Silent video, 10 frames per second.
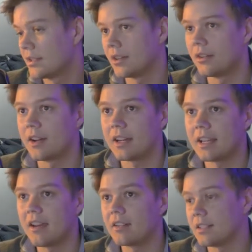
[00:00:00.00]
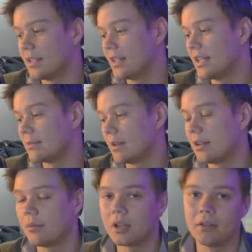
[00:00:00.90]
So I guarantee he's
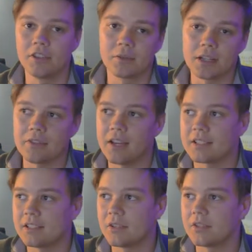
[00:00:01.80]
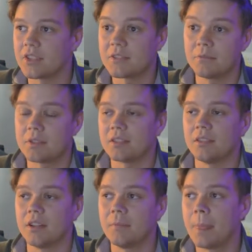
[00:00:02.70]
made well over $20,000 just from this
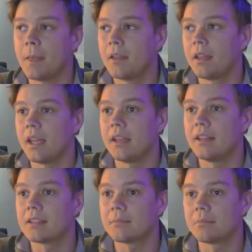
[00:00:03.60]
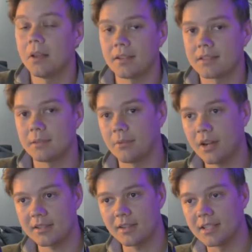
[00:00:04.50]
alone. And plus, the
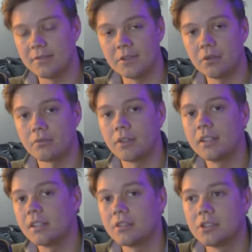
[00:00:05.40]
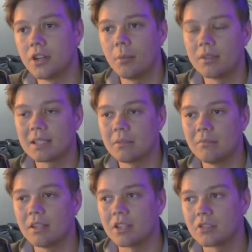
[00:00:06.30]
bright side is if you do a really good job with some of
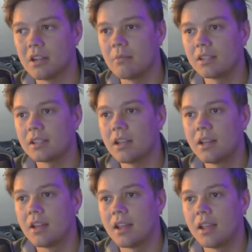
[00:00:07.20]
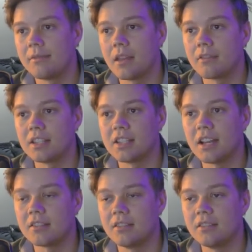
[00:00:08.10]
the bigger streamers, if they reach
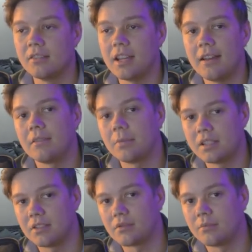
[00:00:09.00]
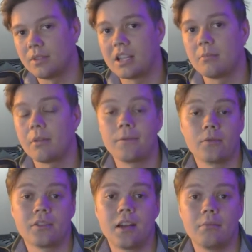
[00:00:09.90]
out to you, you have the potential to become a
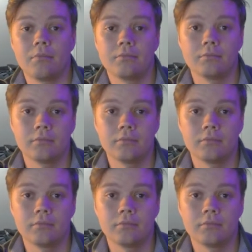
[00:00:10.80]
full-time